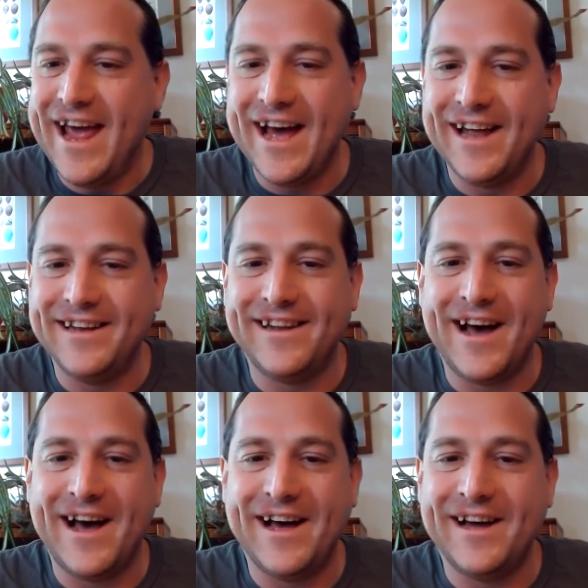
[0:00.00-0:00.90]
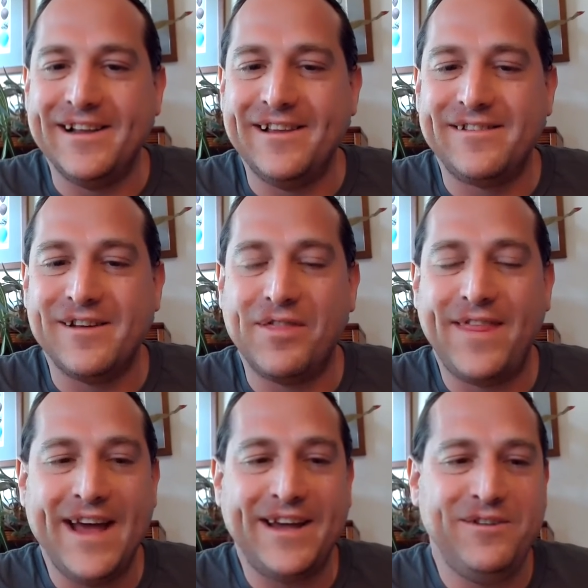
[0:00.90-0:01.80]
And uh, so
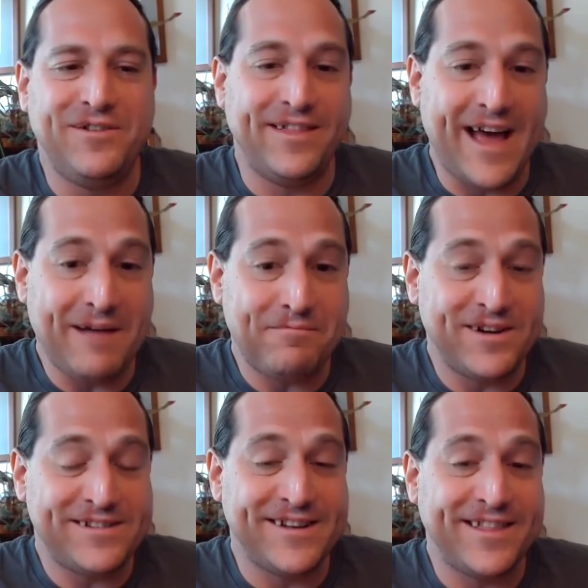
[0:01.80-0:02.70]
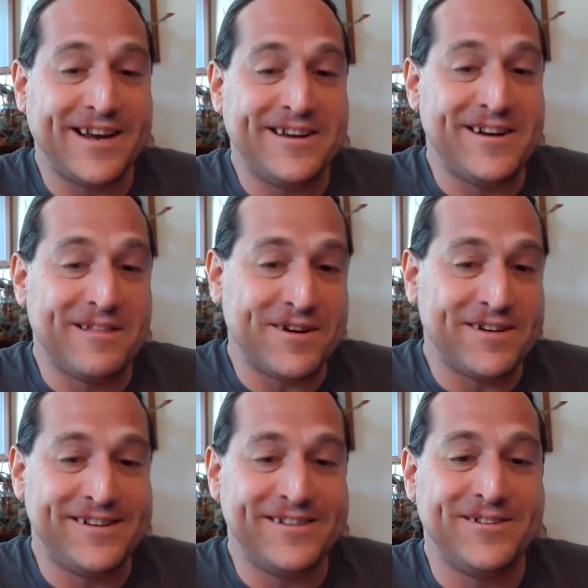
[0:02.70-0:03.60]
thank you to that person, thank you to the
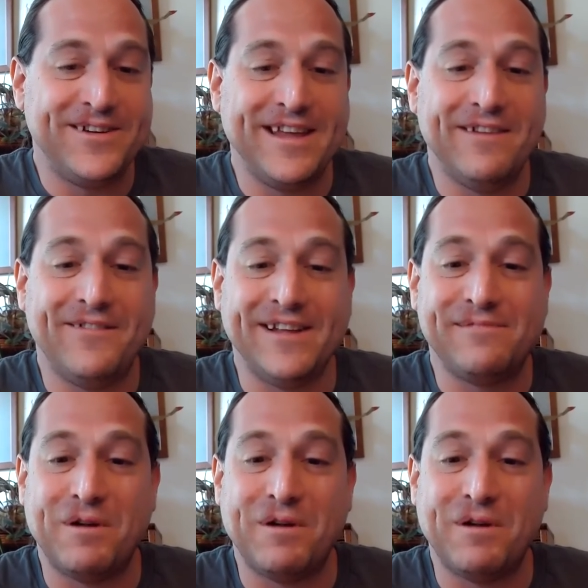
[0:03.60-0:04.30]
person who's doing the events,